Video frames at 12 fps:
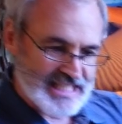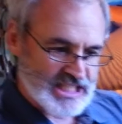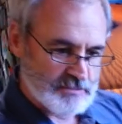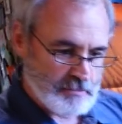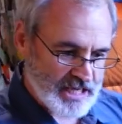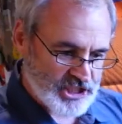the
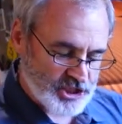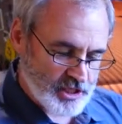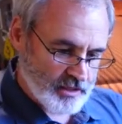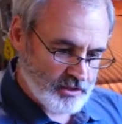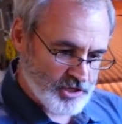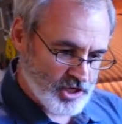space
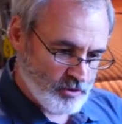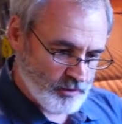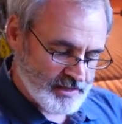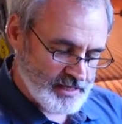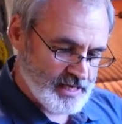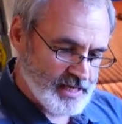shuttle, you know,
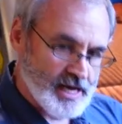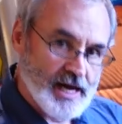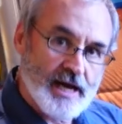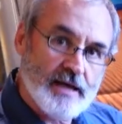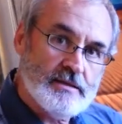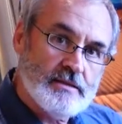when
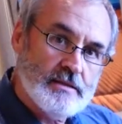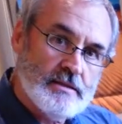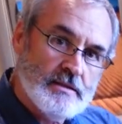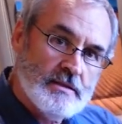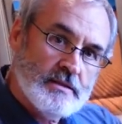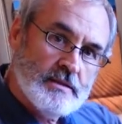
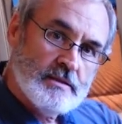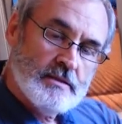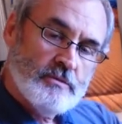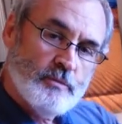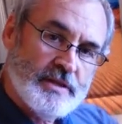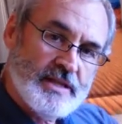
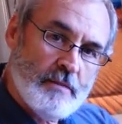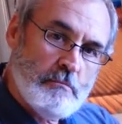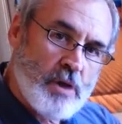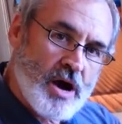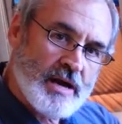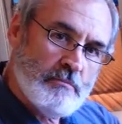the
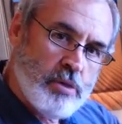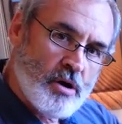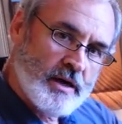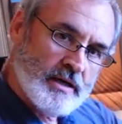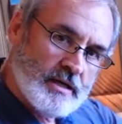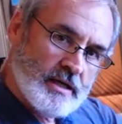bottom
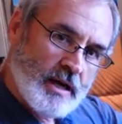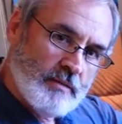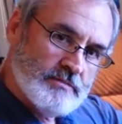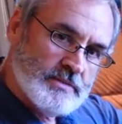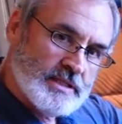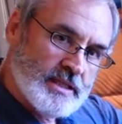part
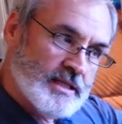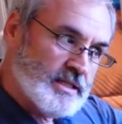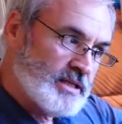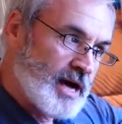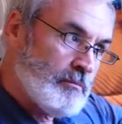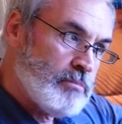comes and the
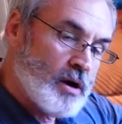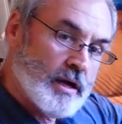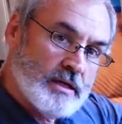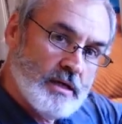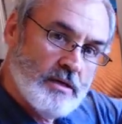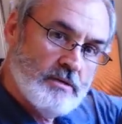top
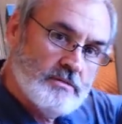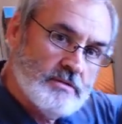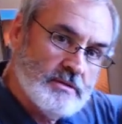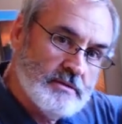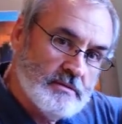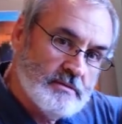part
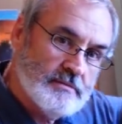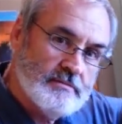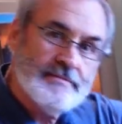goes, and